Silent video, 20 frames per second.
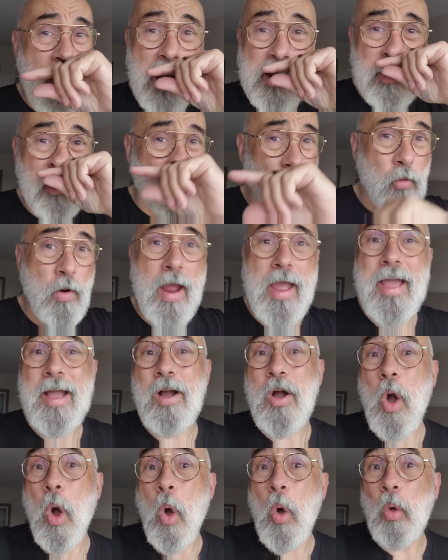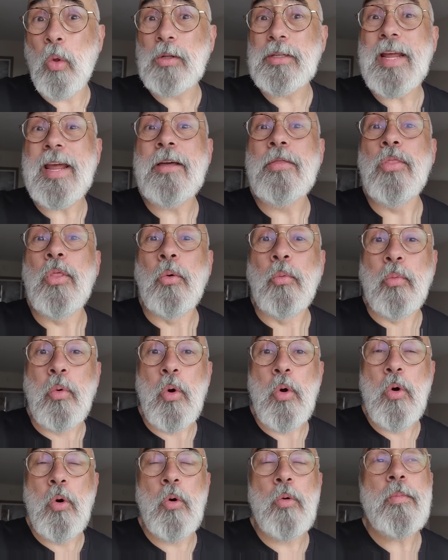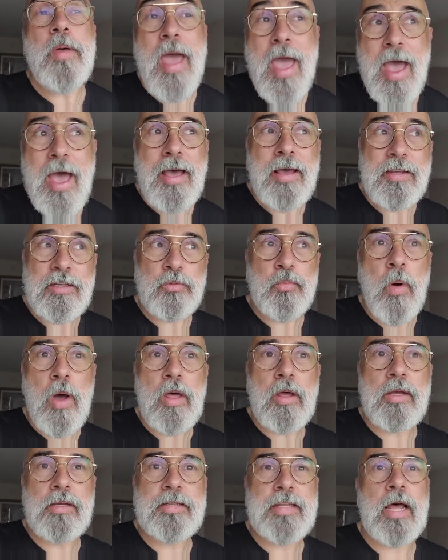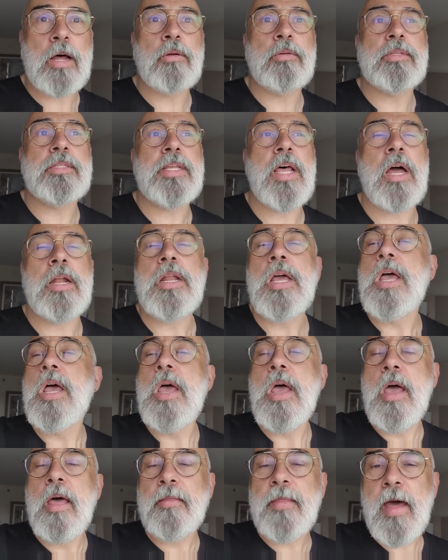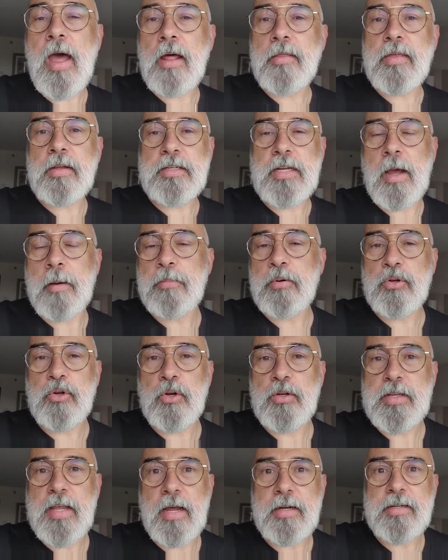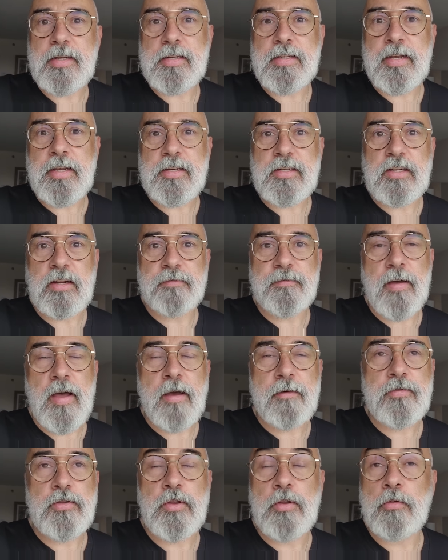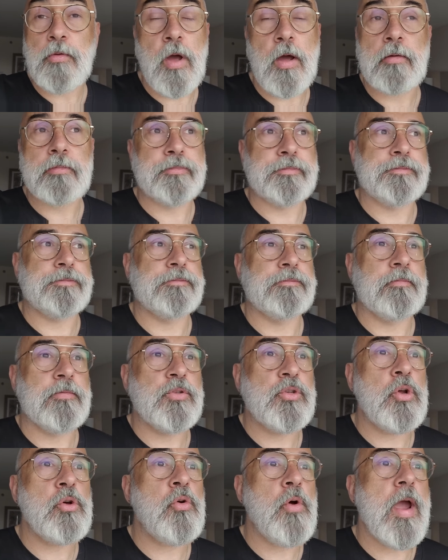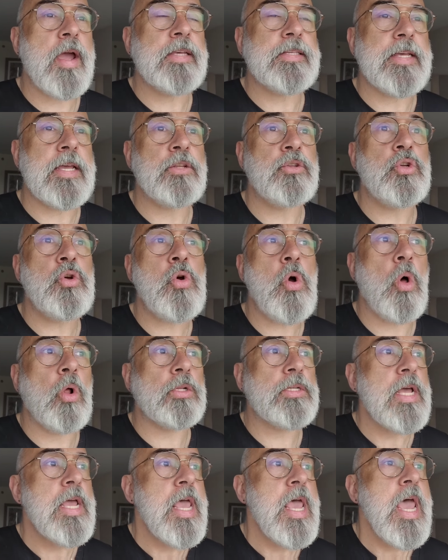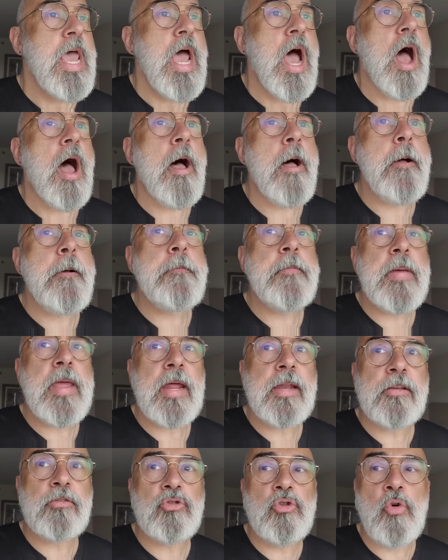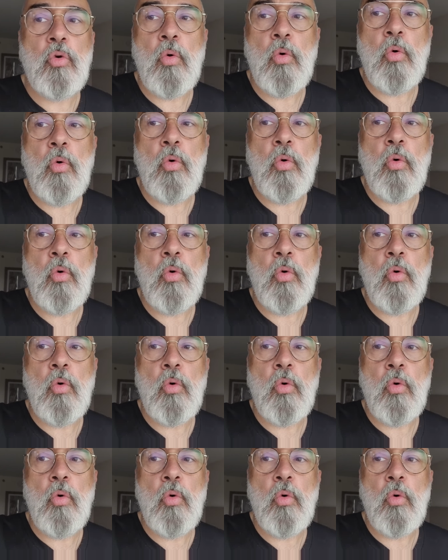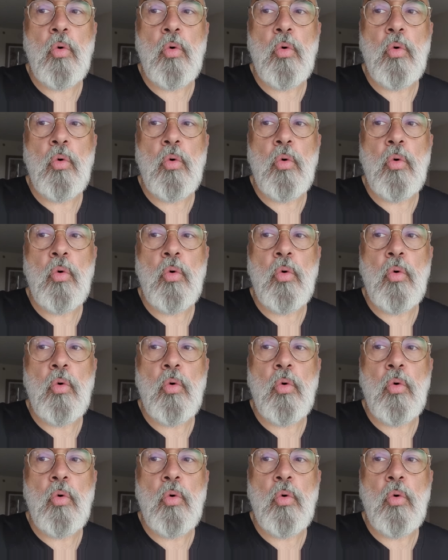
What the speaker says: kind of gray and cold in the room as well as outside. They had the temperature set to 65 and too crazy, too cold. It is gray and overcast